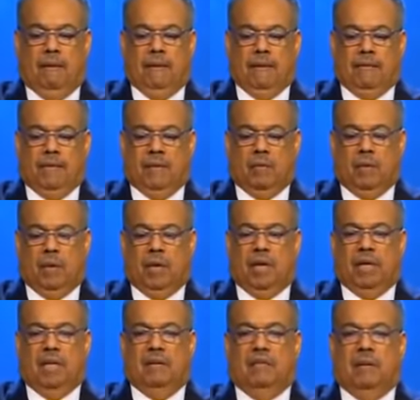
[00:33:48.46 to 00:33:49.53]
They think we ought
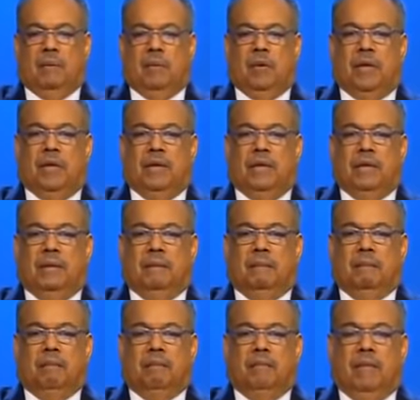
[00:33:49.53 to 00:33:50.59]
to give up on it.
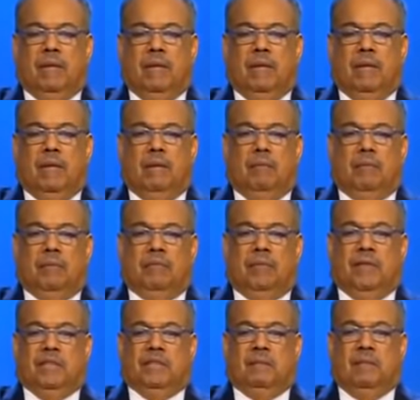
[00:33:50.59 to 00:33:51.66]
But
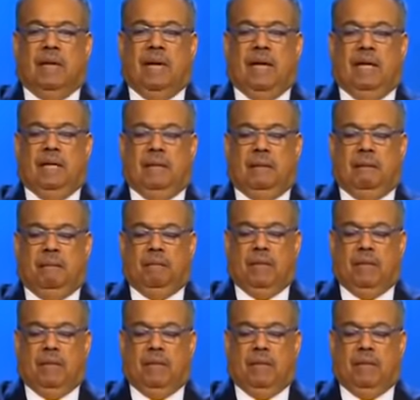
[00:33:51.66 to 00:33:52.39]
friends of mine,